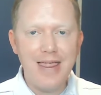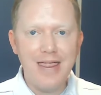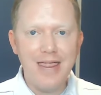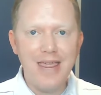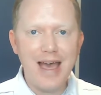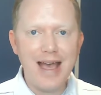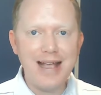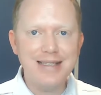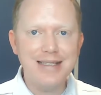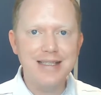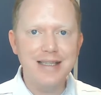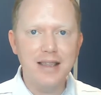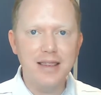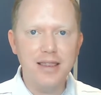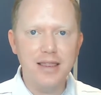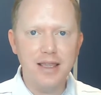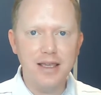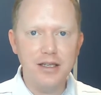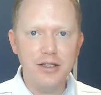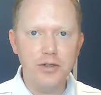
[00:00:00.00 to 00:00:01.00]
That's the
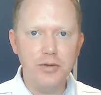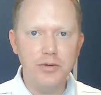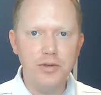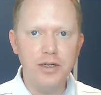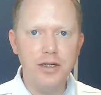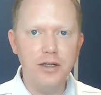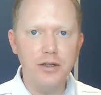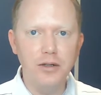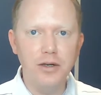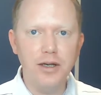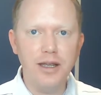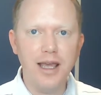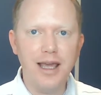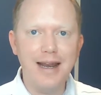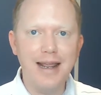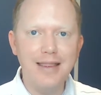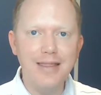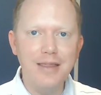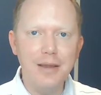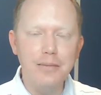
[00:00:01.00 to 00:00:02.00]
things you need to look
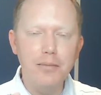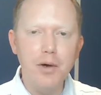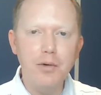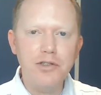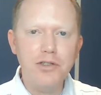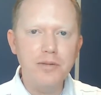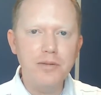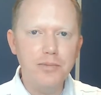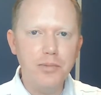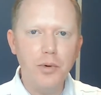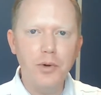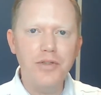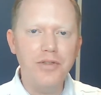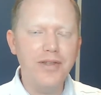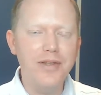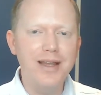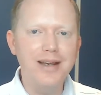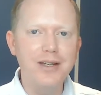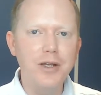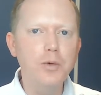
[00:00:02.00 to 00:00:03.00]
at. And the most
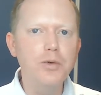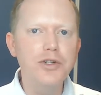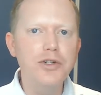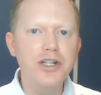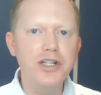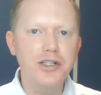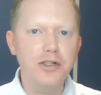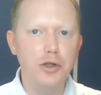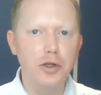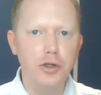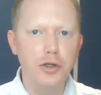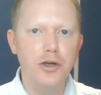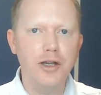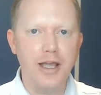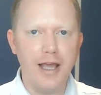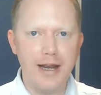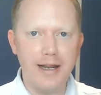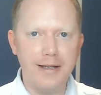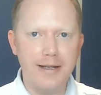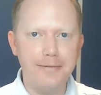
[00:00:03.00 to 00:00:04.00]
important thing, don't just
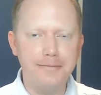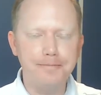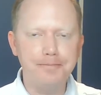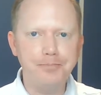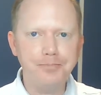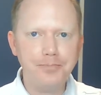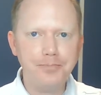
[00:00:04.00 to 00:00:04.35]
look at it.